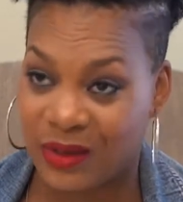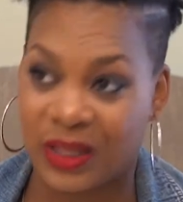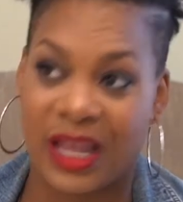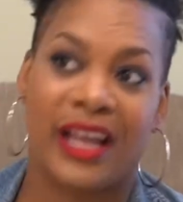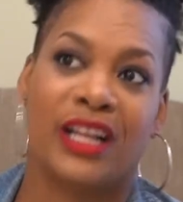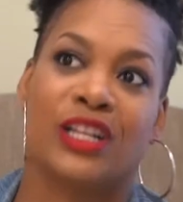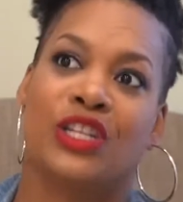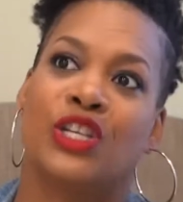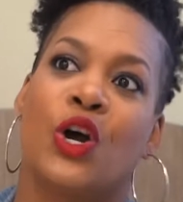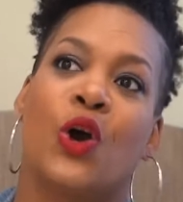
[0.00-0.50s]

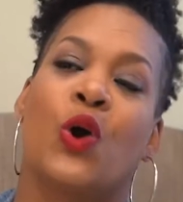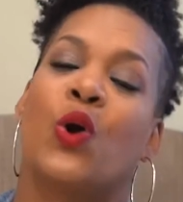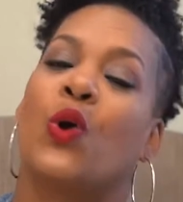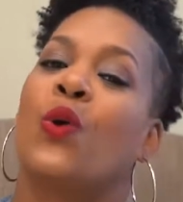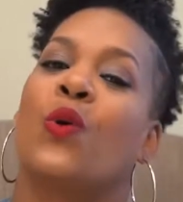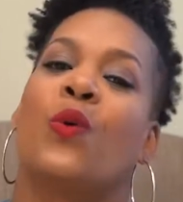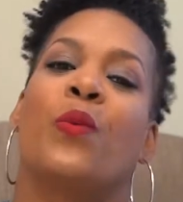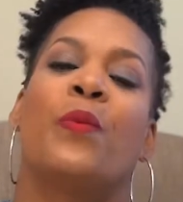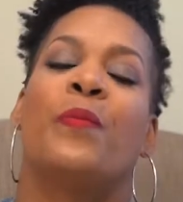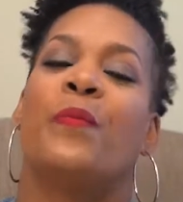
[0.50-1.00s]
like
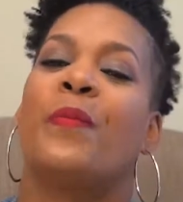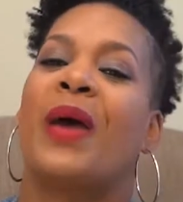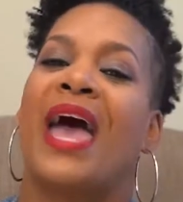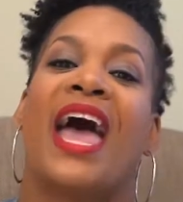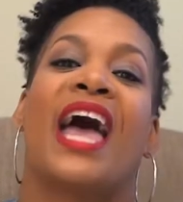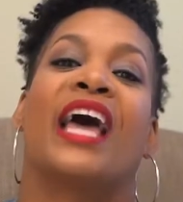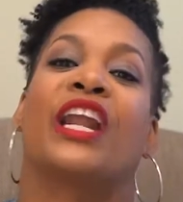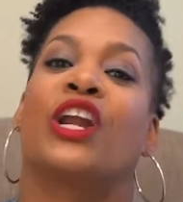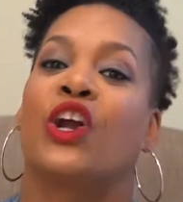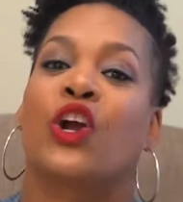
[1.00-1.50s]
no
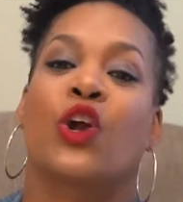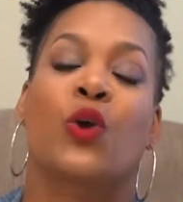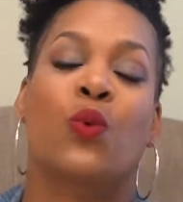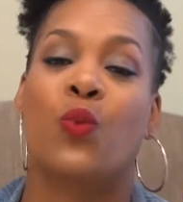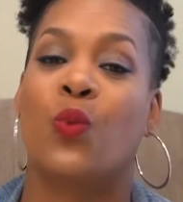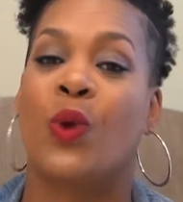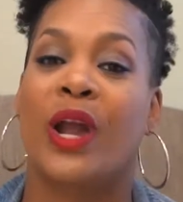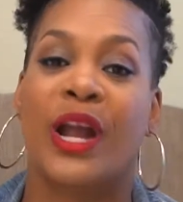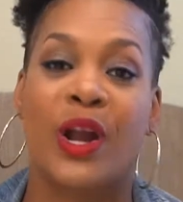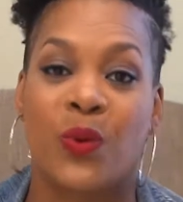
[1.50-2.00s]
matter
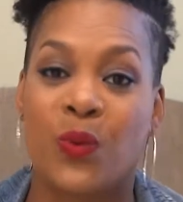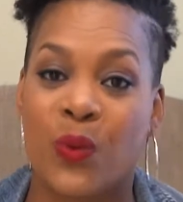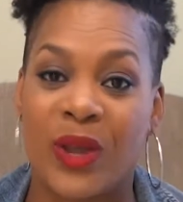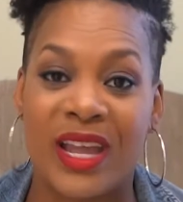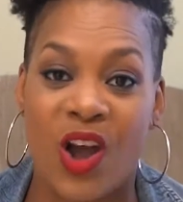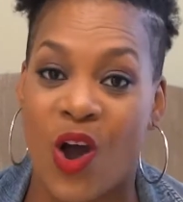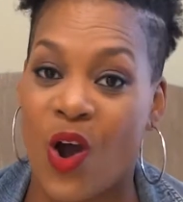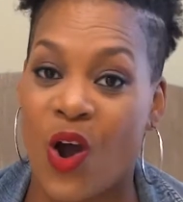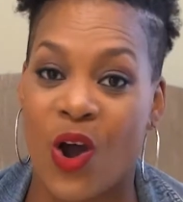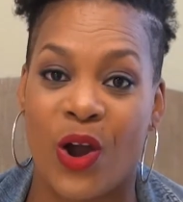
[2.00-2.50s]
where
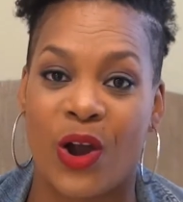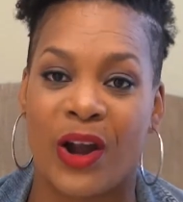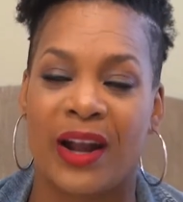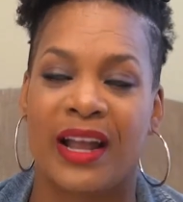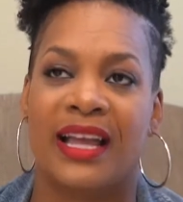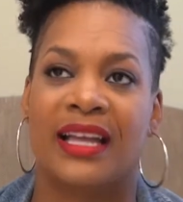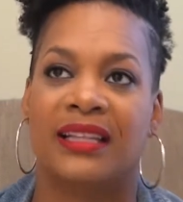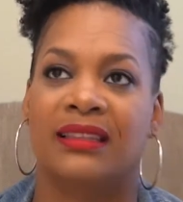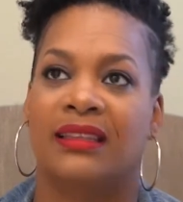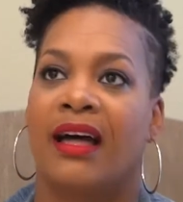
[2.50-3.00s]
we are
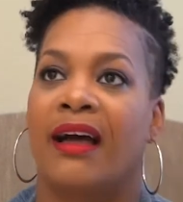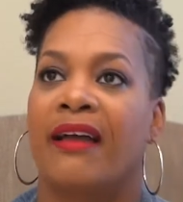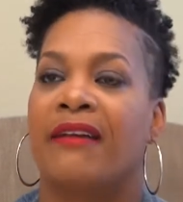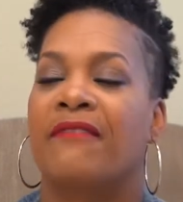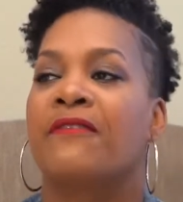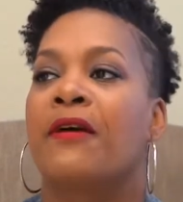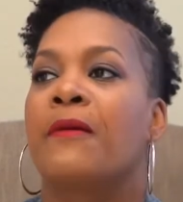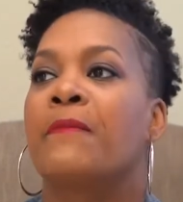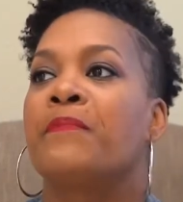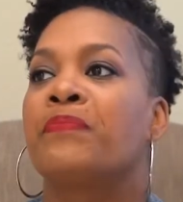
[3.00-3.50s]
in life.
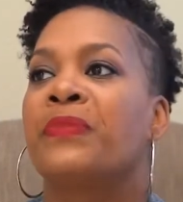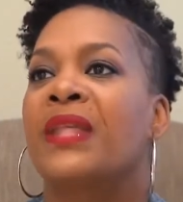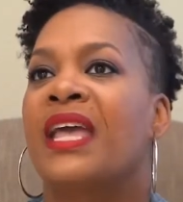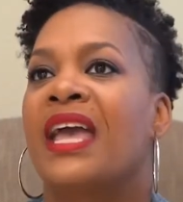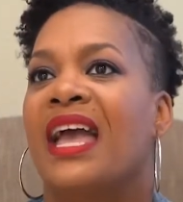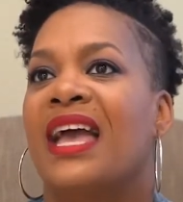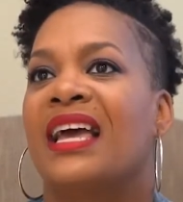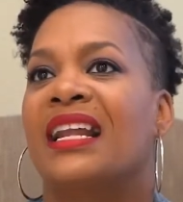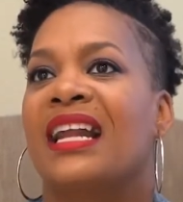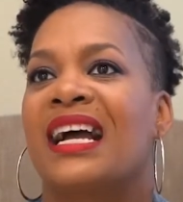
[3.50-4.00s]

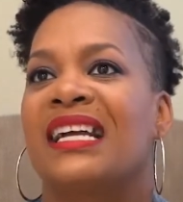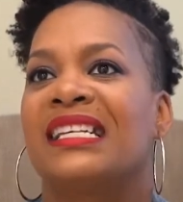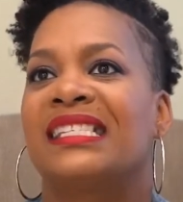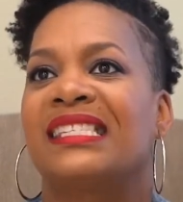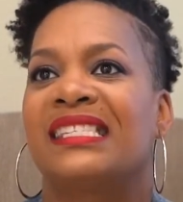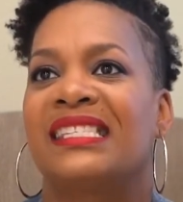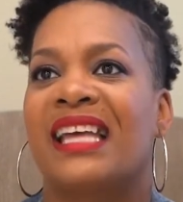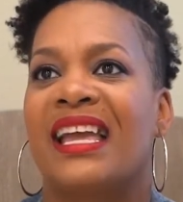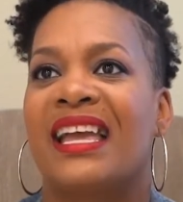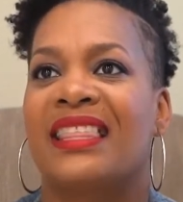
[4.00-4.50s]
And I
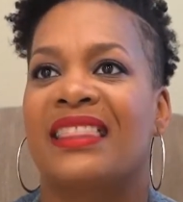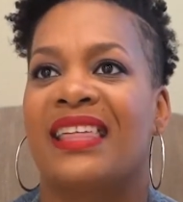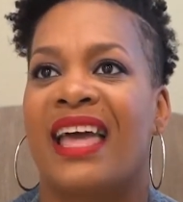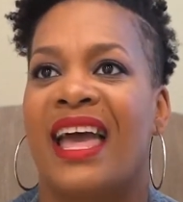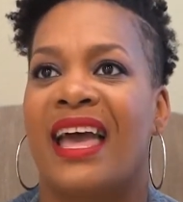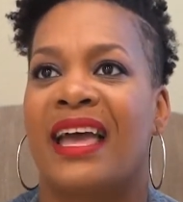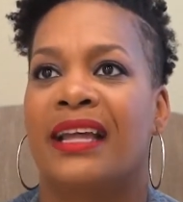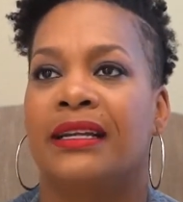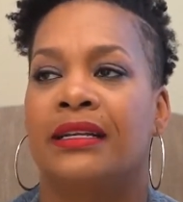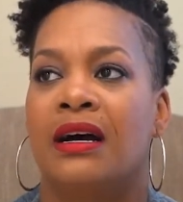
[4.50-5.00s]
say
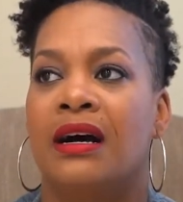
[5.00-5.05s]
that